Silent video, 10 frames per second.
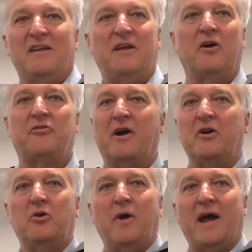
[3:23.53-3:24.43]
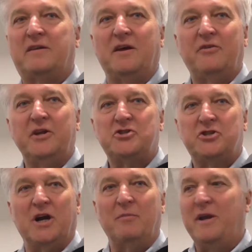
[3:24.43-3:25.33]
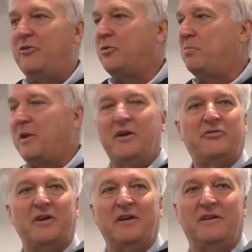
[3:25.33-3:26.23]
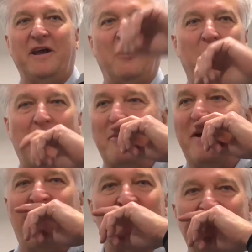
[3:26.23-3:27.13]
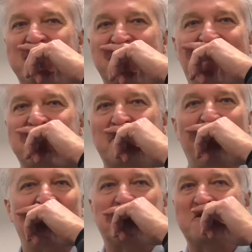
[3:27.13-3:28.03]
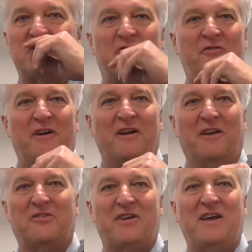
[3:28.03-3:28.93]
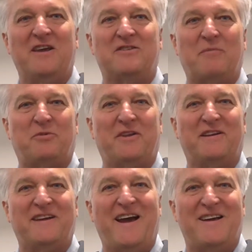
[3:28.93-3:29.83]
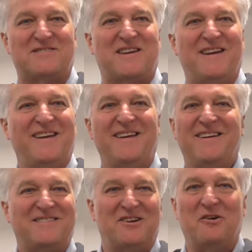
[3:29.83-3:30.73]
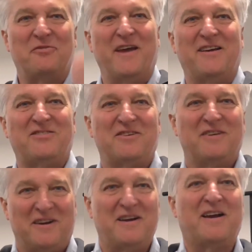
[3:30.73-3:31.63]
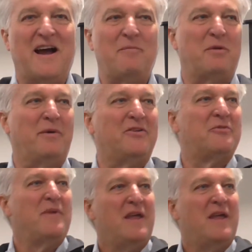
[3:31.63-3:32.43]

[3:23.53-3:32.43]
Dale's our new activities chairman. He's replacing Dale Robinow, so he's got some big shoes to fill. It looks like he's up to the task. So thanks, compliments.